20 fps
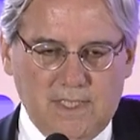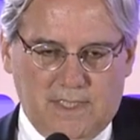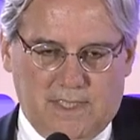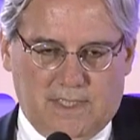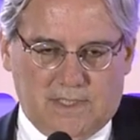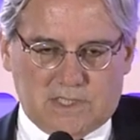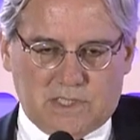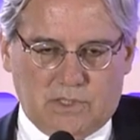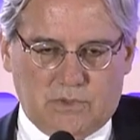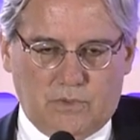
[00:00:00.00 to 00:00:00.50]

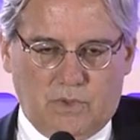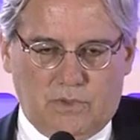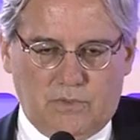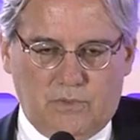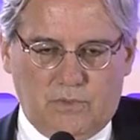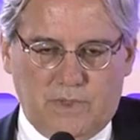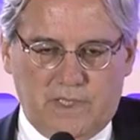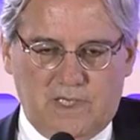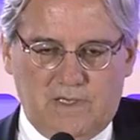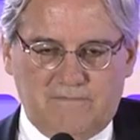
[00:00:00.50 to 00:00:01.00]
And so what
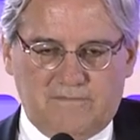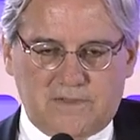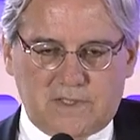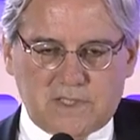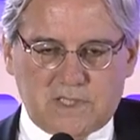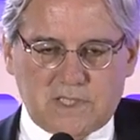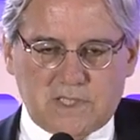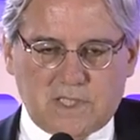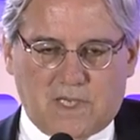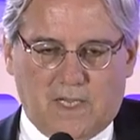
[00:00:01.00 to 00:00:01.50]
we've
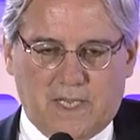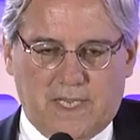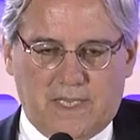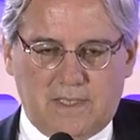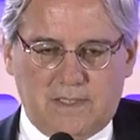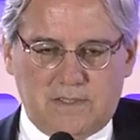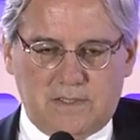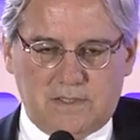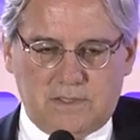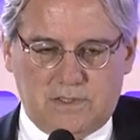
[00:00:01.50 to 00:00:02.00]

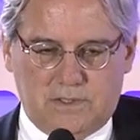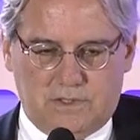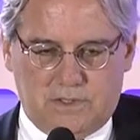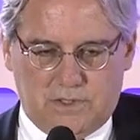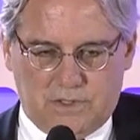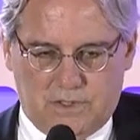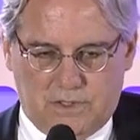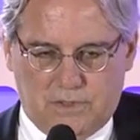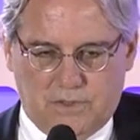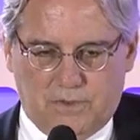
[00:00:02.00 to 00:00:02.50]
decided to
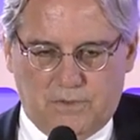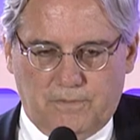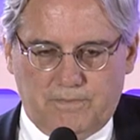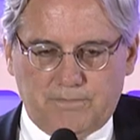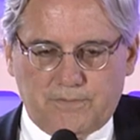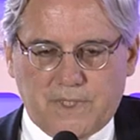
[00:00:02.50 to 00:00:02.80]
do